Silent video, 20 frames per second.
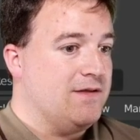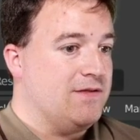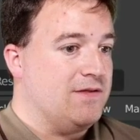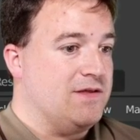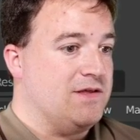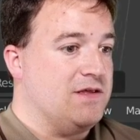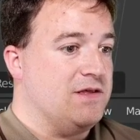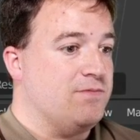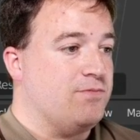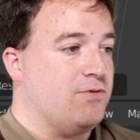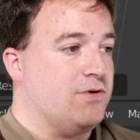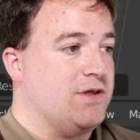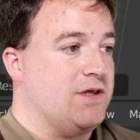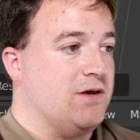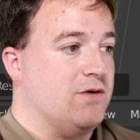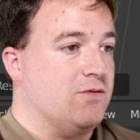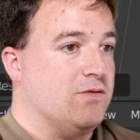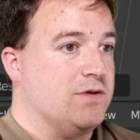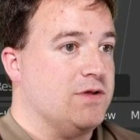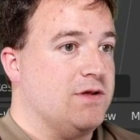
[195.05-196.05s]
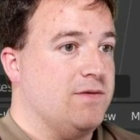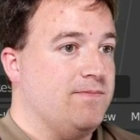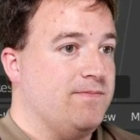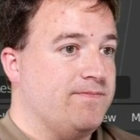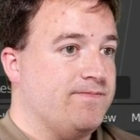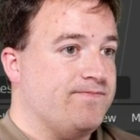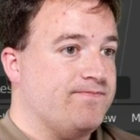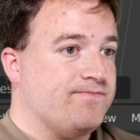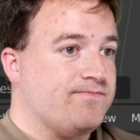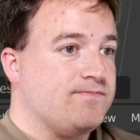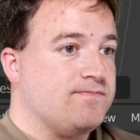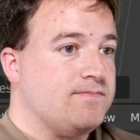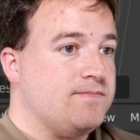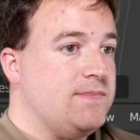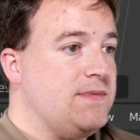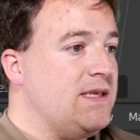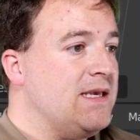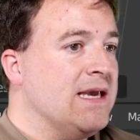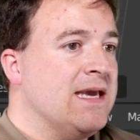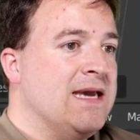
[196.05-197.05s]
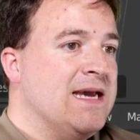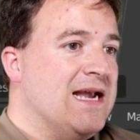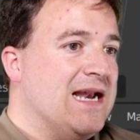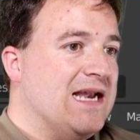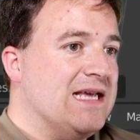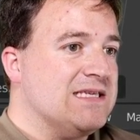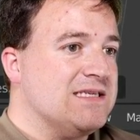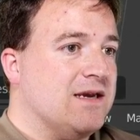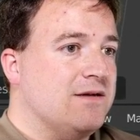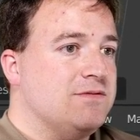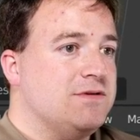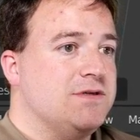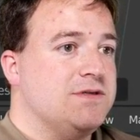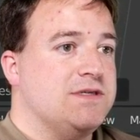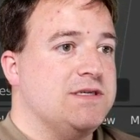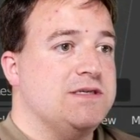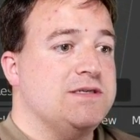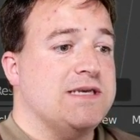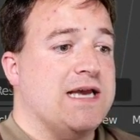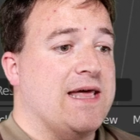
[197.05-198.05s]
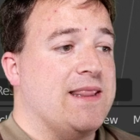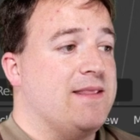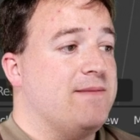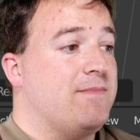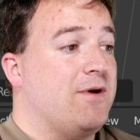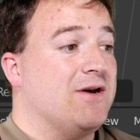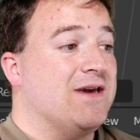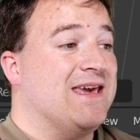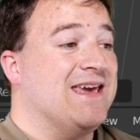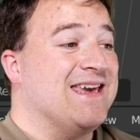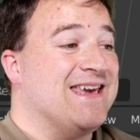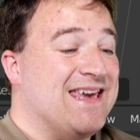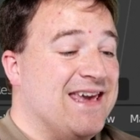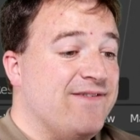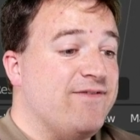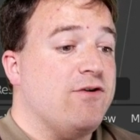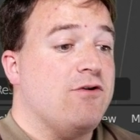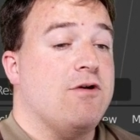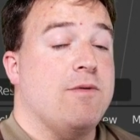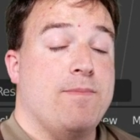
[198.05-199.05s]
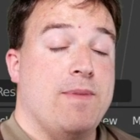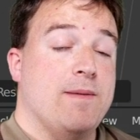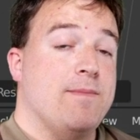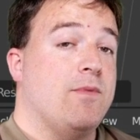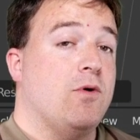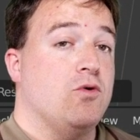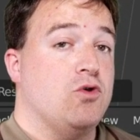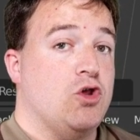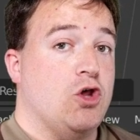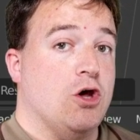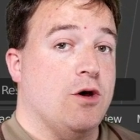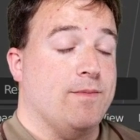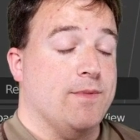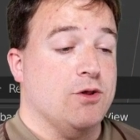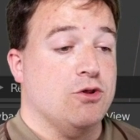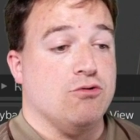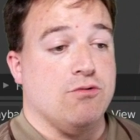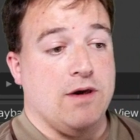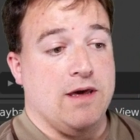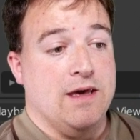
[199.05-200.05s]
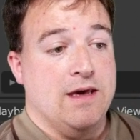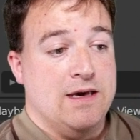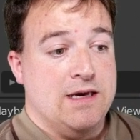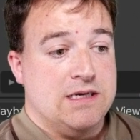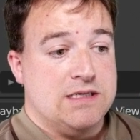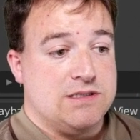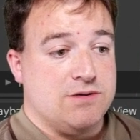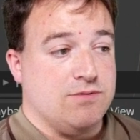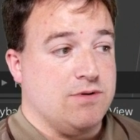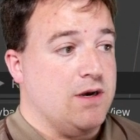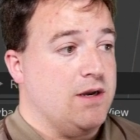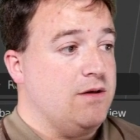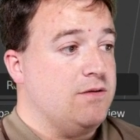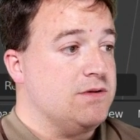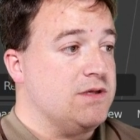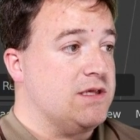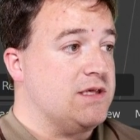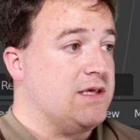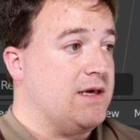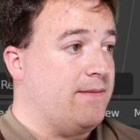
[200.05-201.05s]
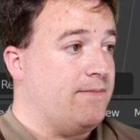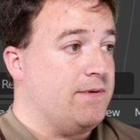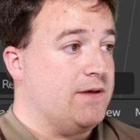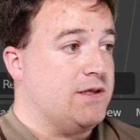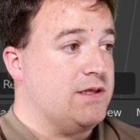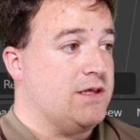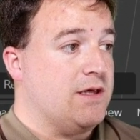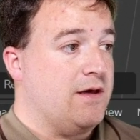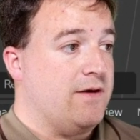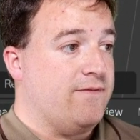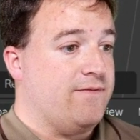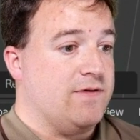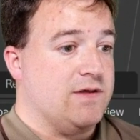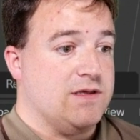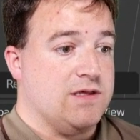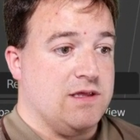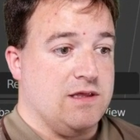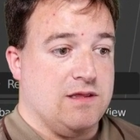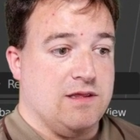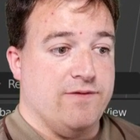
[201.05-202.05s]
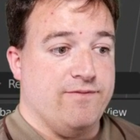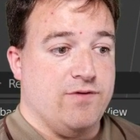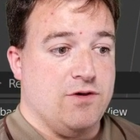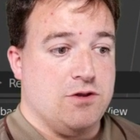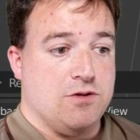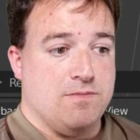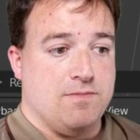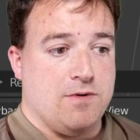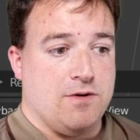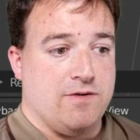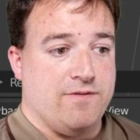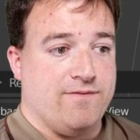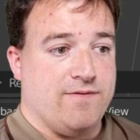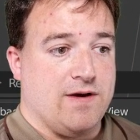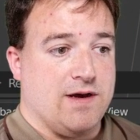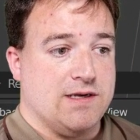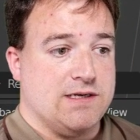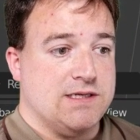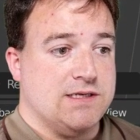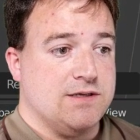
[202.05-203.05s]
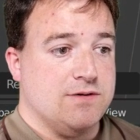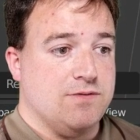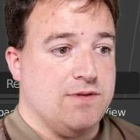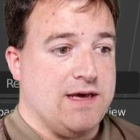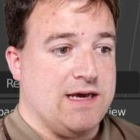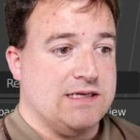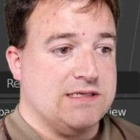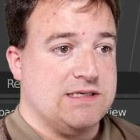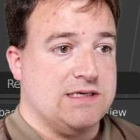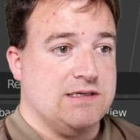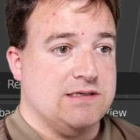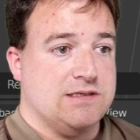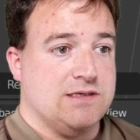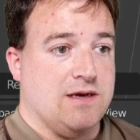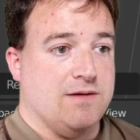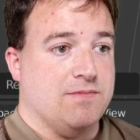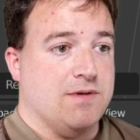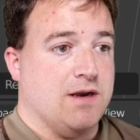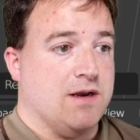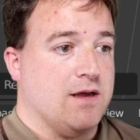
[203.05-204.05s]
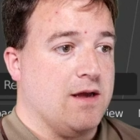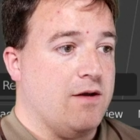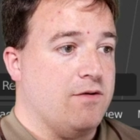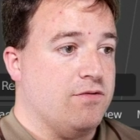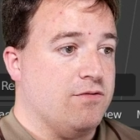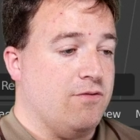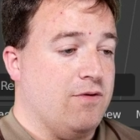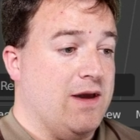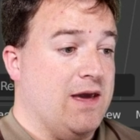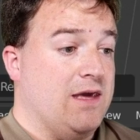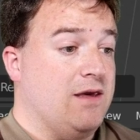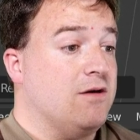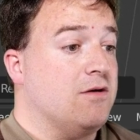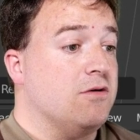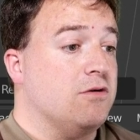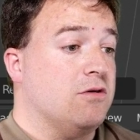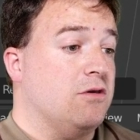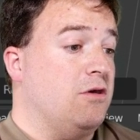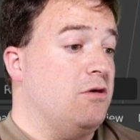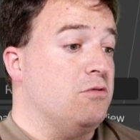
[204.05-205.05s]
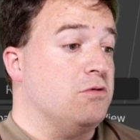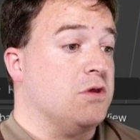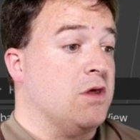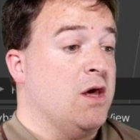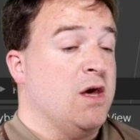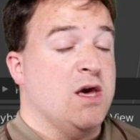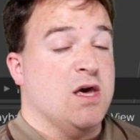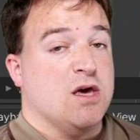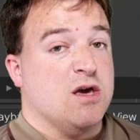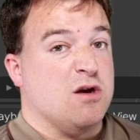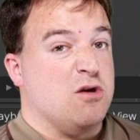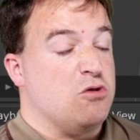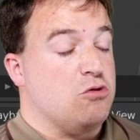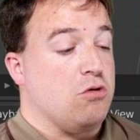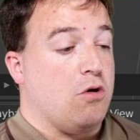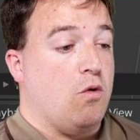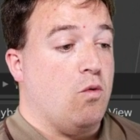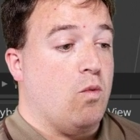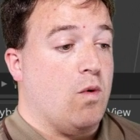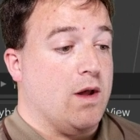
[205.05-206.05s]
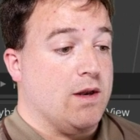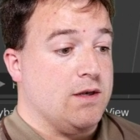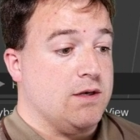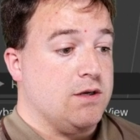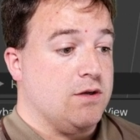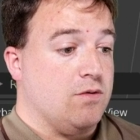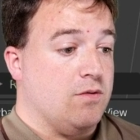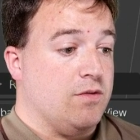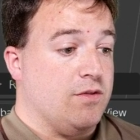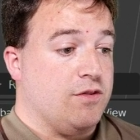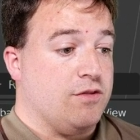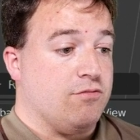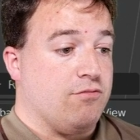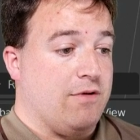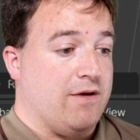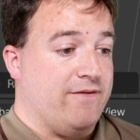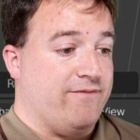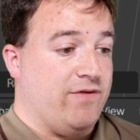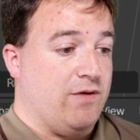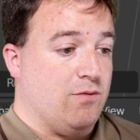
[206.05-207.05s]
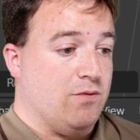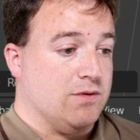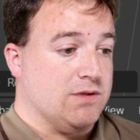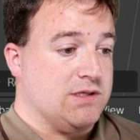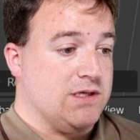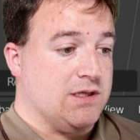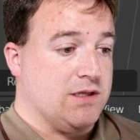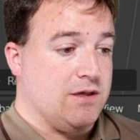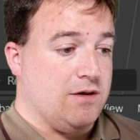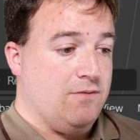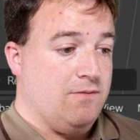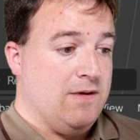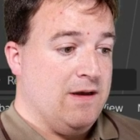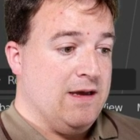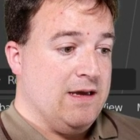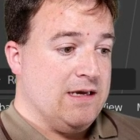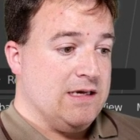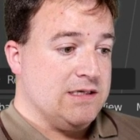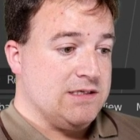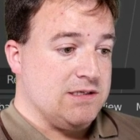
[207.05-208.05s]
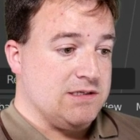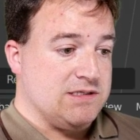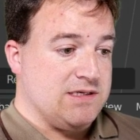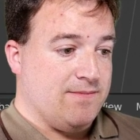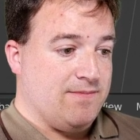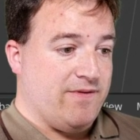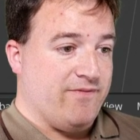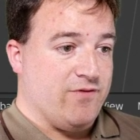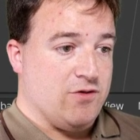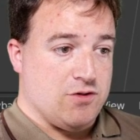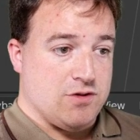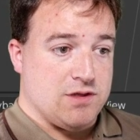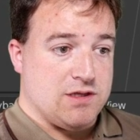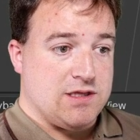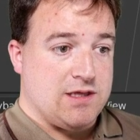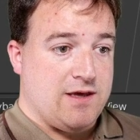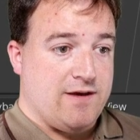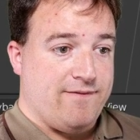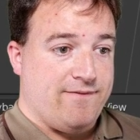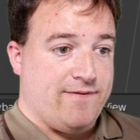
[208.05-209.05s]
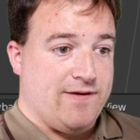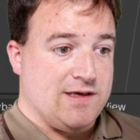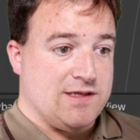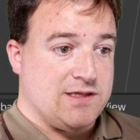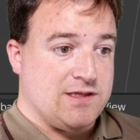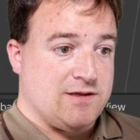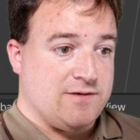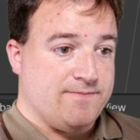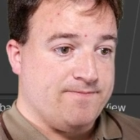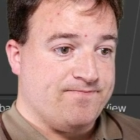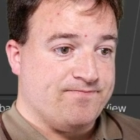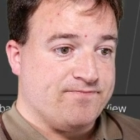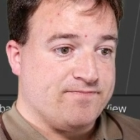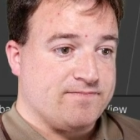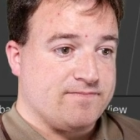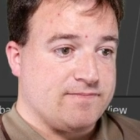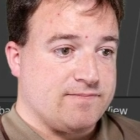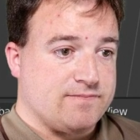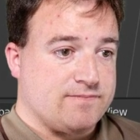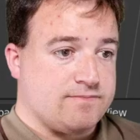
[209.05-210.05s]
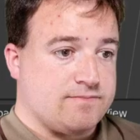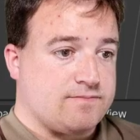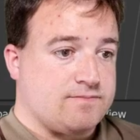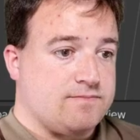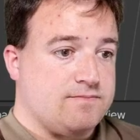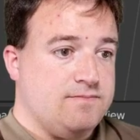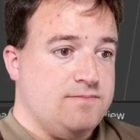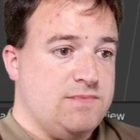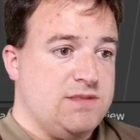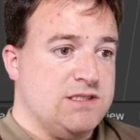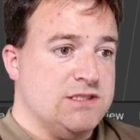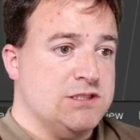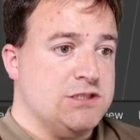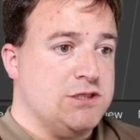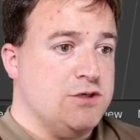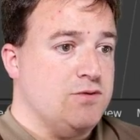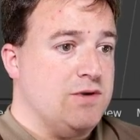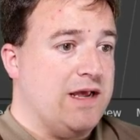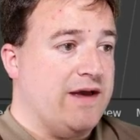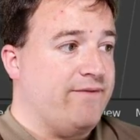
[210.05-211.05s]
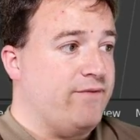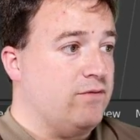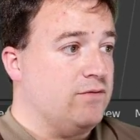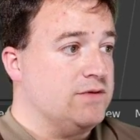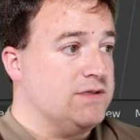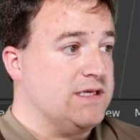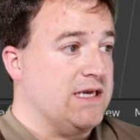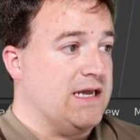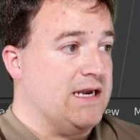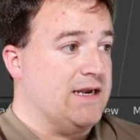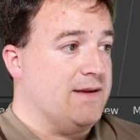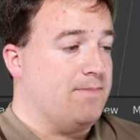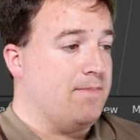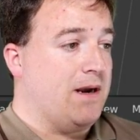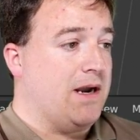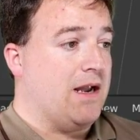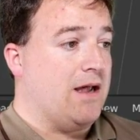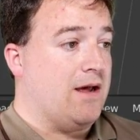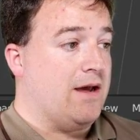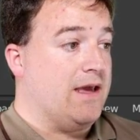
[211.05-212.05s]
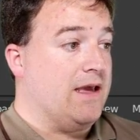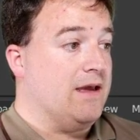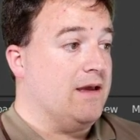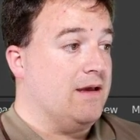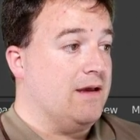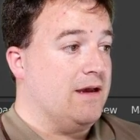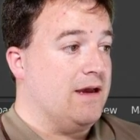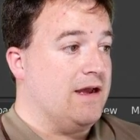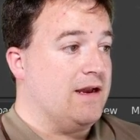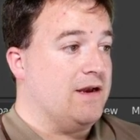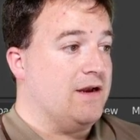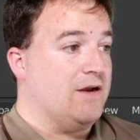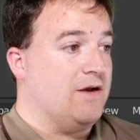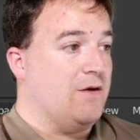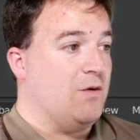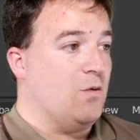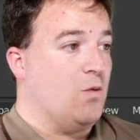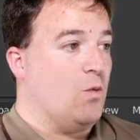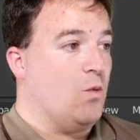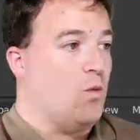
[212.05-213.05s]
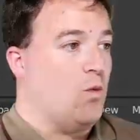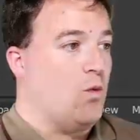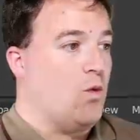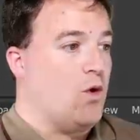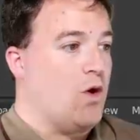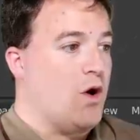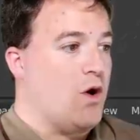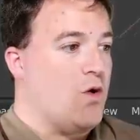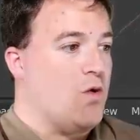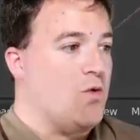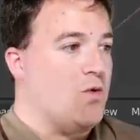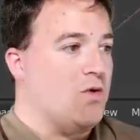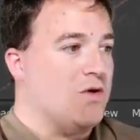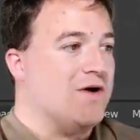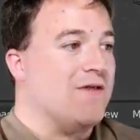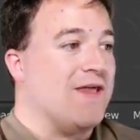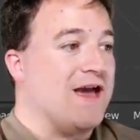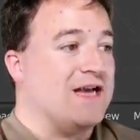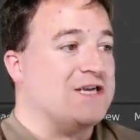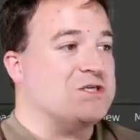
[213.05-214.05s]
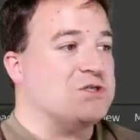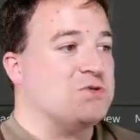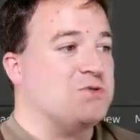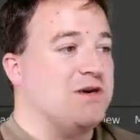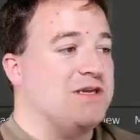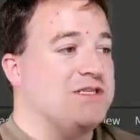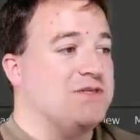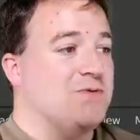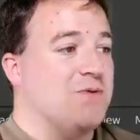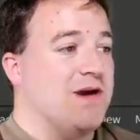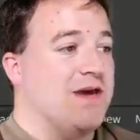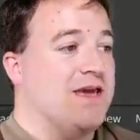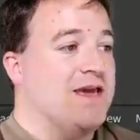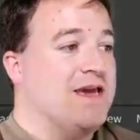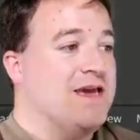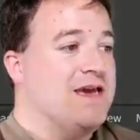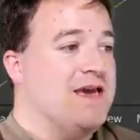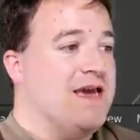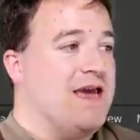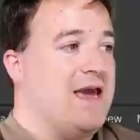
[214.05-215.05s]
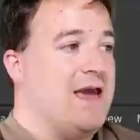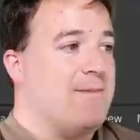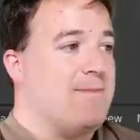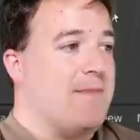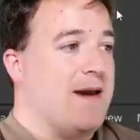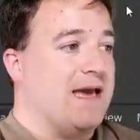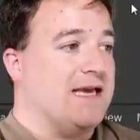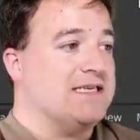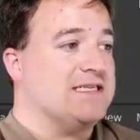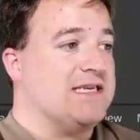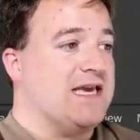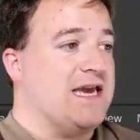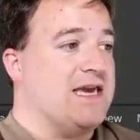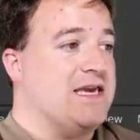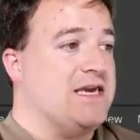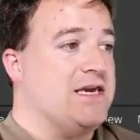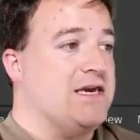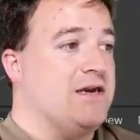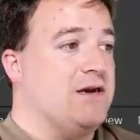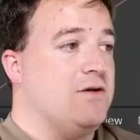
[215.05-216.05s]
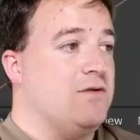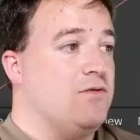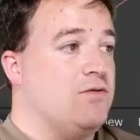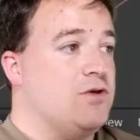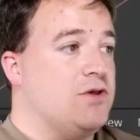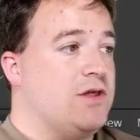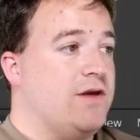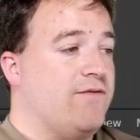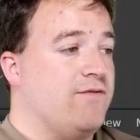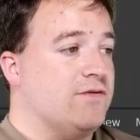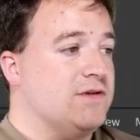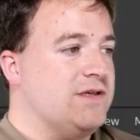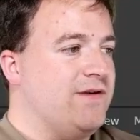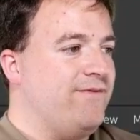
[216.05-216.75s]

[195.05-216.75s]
This is pretty awesome. Let's go to Suzanne the monkey and give her a bit more geometry. So we're going to use a subsurface division modifier to do that. So I'm going to go through here. You could use Control 1, 2, and 3 if you wanted to. So subdivision surface, 2 levels, and apply. And whoa, look at that. Straight away it makes a huge difference.